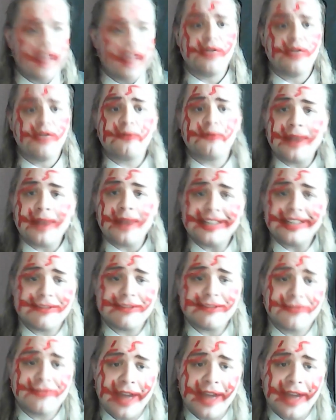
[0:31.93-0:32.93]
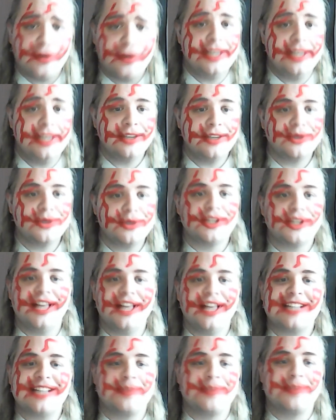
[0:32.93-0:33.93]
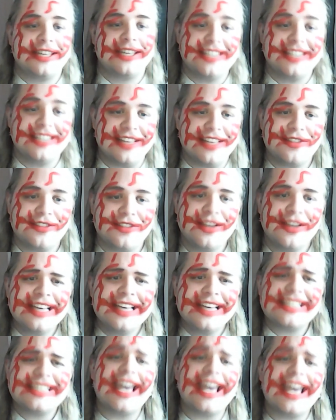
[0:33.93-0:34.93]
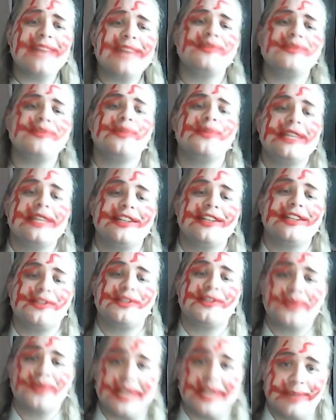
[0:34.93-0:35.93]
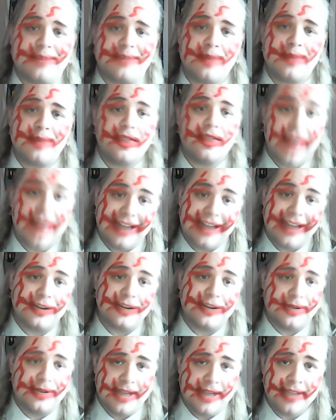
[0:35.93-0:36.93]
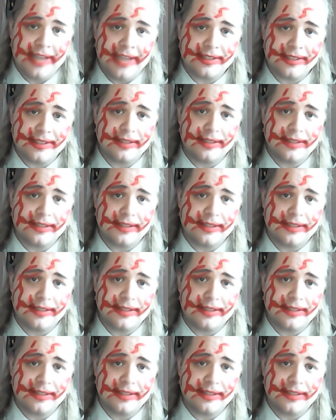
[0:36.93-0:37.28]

The friendly fairy who collects my teeth came to me in a dream that eerie night,